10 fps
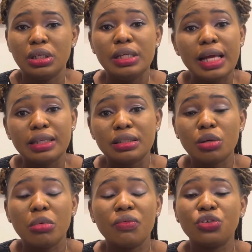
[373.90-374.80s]
Yes,
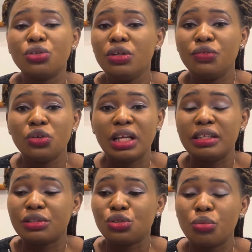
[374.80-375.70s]
some of us don't even know that
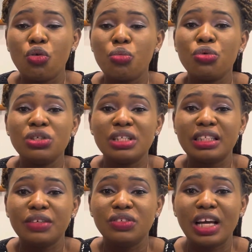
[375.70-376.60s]
there's some hormones that
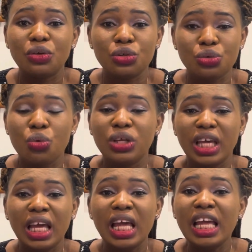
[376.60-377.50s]
if they're not
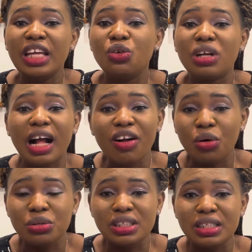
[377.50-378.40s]
okay, you can't
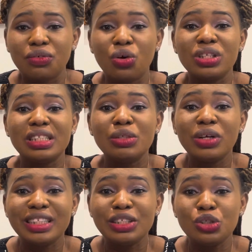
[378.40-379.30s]
conceive until you
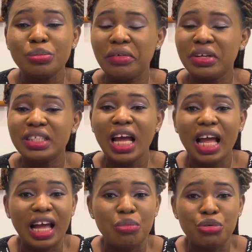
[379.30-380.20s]
get into marriage
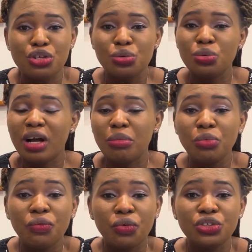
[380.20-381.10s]
and begin to
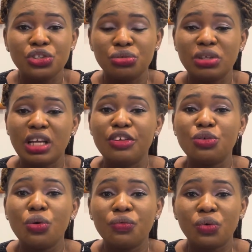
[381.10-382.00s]
look for these children, and you
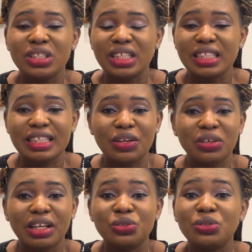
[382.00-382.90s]
go for tests and all
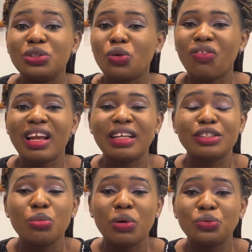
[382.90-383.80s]
that. You discover that
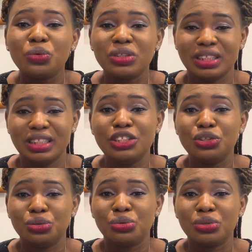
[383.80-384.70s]
some of those
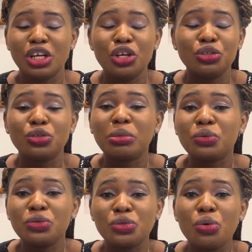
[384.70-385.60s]
issues, some of
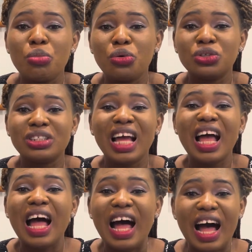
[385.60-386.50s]
those hormones
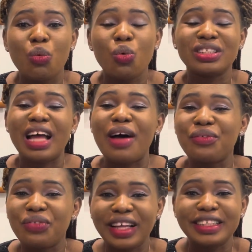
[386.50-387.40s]
are what
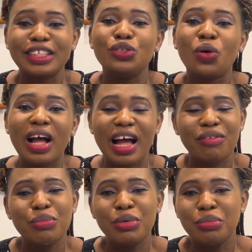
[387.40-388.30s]
affecting your
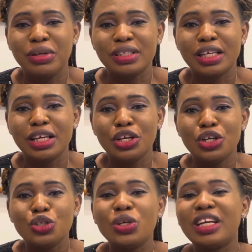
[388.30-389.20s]
having babies.
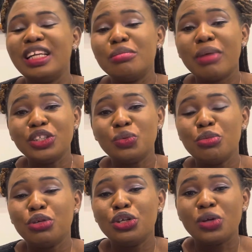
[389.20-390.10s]
So you can imagine when you
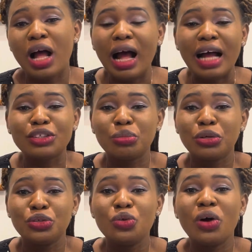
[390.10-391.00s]
begin to ask
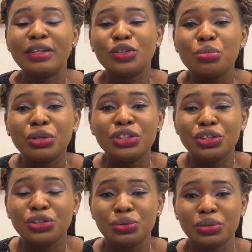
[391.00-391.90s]
somebody who has hormone
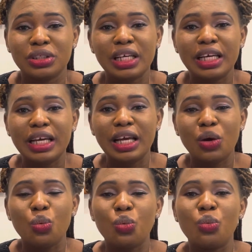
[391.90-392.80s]
issues,
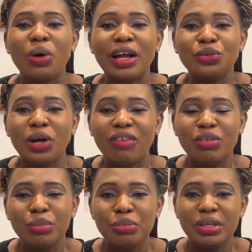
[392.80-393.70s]
why are you not having
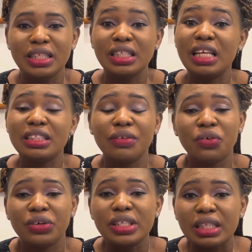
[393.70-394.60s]
baby yet? Let's take for
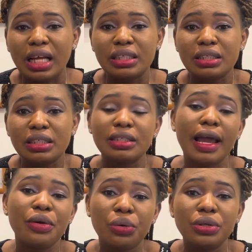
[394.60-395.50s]
instance
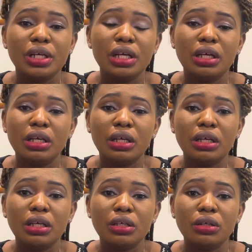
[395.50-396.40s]
thyroid.
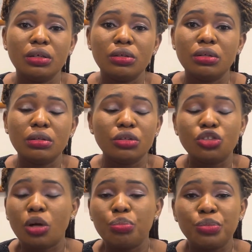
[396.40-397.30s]

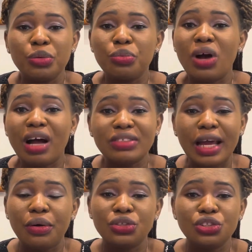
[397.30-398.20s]
Some people have
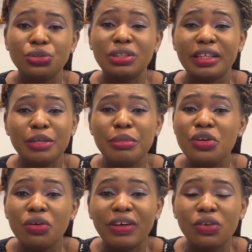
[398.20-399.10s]
thyroid issues and they may
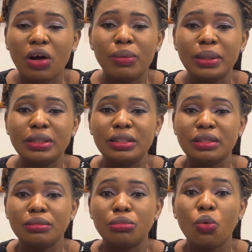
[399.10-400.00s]
never know about it,
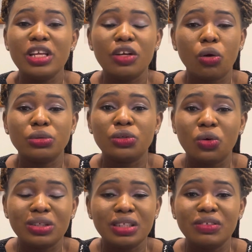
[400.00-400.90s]
but when it comes to
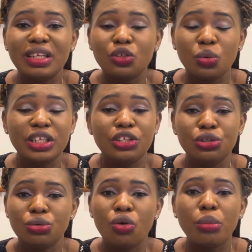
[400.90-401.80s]
conceiving, that's when the
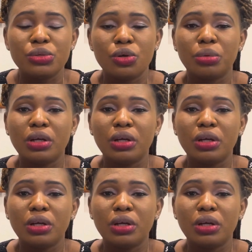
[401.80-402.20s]
issue comes up.